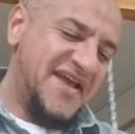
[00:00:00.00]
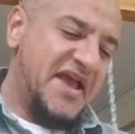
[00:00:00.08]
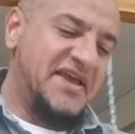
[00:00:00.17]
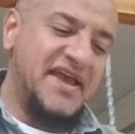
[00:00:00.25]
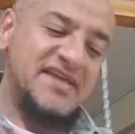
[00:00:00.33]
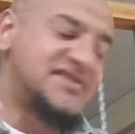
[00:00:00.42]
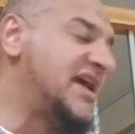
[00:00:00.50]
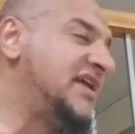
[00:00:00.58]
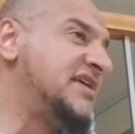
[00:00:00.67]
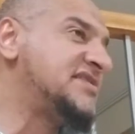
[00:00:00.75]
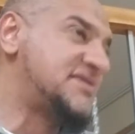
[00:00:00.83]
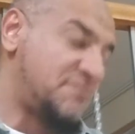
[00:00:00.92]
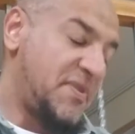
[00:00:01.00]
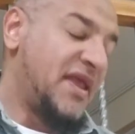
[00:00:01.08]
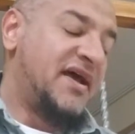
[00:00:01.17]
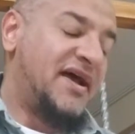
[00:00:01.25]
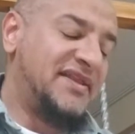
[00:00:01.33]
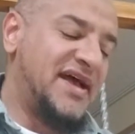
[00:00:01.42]
Yes, it is,
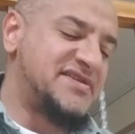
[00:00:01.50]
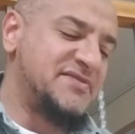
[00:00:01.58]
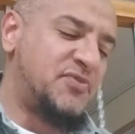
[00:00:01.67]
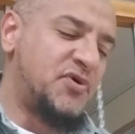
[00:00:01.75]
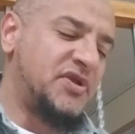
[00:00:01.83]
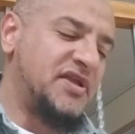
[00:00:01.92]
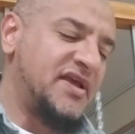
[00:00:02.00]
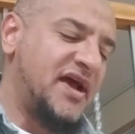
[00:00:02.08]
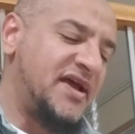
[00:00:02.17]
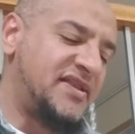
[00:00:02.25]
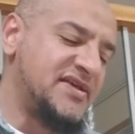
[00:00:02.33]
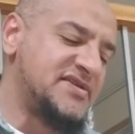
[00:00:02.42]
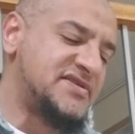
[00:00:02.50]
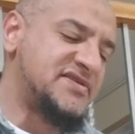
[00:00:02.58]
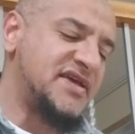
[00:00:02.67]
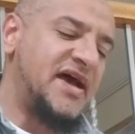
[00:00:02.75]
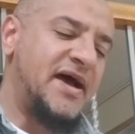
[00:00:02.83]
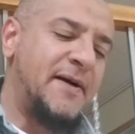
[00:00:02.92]
and that's important. Yeah, it
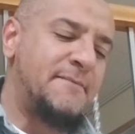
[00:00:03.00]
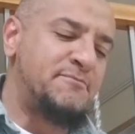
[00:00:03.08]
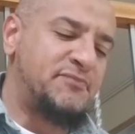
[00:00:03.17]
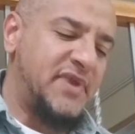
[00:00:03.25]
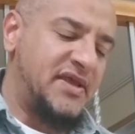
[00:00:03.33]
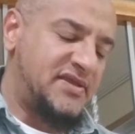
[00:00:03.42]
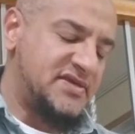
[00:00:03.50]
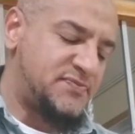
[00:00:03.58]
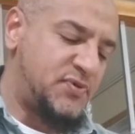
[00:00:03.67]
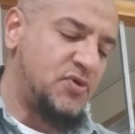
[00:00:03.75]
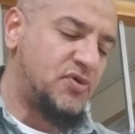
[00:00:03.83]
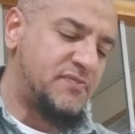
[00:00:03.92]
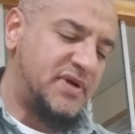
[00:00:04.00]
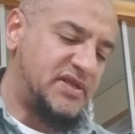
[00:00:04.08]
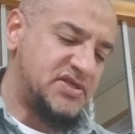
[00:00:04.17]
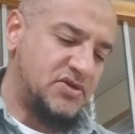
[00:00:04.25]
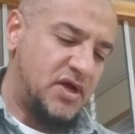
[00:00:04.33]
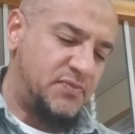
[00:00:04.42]
is pure, but
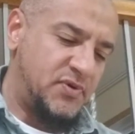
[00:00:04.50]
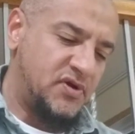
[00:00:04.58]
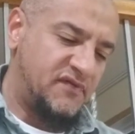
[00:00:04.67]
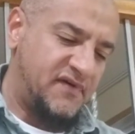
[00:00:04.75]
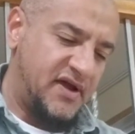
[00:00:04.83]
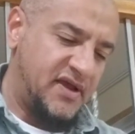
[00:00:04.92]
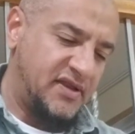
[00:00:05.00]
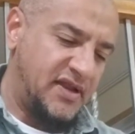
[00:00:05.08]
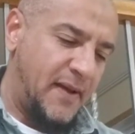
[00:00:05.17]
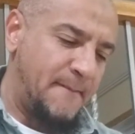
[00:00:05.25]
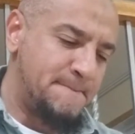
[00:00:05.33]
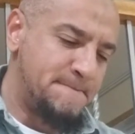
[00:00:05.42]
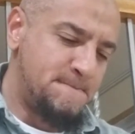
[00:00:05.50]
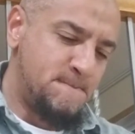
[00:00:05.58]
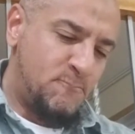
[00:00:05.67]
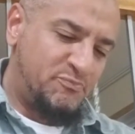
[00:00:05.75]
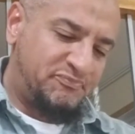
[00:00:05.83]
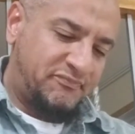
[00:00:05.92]
it's not purifying now.
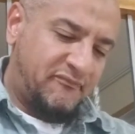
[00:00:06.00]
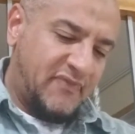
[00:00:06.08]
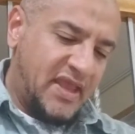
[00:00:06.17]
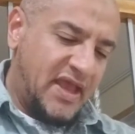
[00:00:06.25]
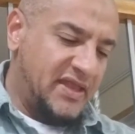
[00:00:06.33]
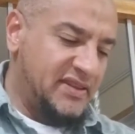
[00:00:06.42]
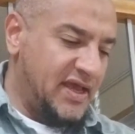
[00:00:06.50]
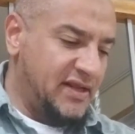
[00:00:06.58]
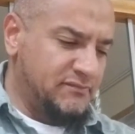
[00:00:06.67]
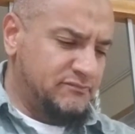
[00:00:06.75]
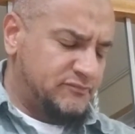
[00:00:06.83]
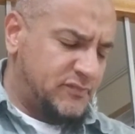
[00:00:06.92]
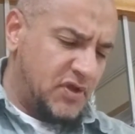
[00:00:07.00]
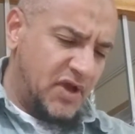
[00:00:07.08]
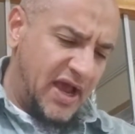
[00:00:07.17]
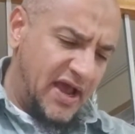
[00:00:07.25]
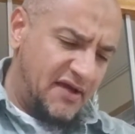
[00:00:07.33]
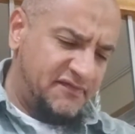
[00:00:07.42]
And then you
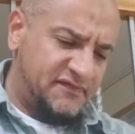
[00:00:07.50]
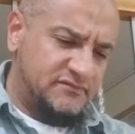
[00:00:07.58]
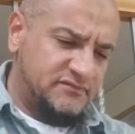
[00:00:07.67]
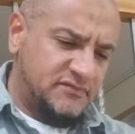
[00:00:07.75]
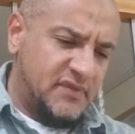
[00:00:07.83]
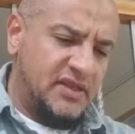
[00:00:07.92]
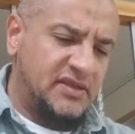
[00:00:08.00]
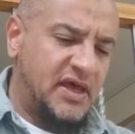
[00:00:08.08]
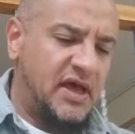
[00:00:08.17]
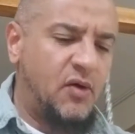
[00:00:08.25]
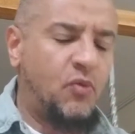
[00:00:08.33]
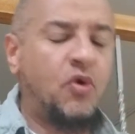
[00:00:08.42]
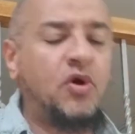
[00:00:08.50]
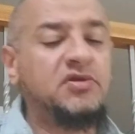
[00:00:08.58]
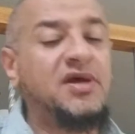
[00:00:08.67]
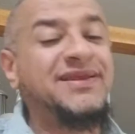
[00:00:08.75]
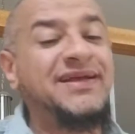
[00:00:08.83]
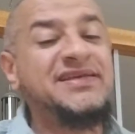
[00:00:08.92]
have the
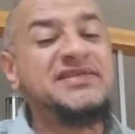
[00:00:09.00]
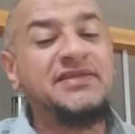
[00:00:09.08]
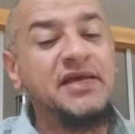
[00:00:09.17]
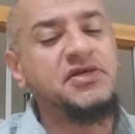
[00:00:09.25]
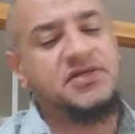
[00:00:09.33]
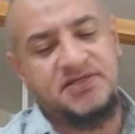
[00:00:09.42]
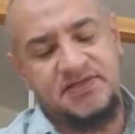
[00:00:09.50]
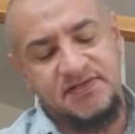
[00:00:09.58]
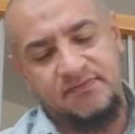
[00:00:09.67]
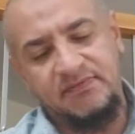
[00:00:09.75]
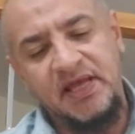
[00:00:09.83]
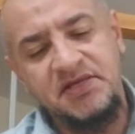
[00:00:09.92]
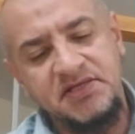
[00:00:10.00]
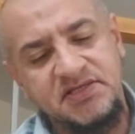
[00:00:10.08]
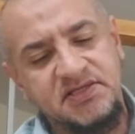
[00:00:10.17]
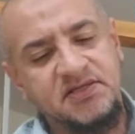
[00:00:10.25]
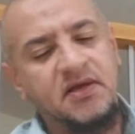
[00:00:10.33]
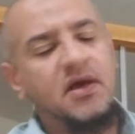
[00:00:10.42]
water that is najis.
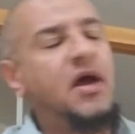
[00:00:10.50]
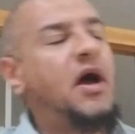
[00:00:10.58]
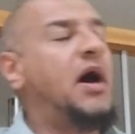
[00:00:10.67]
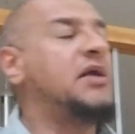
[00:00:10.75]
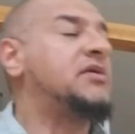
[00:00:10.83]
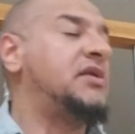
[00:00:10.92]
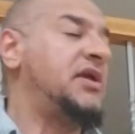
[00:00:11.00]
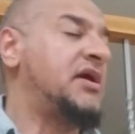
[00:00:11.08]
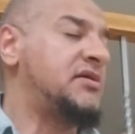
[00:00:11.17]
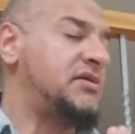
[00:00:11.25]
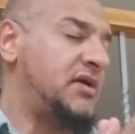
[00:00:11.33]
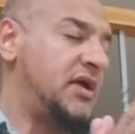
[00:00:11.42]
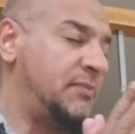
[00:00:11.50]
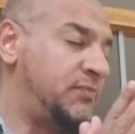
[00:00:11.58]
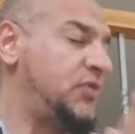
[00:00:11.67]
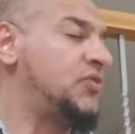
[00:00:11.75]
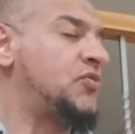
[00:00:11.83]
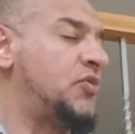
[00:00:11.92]
Najis, unclear,
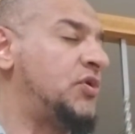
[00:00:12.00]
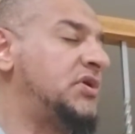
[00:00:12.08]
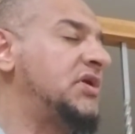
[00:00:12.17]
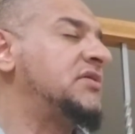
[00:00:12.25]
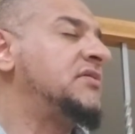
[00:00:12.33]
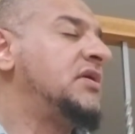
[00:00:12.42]
impure water.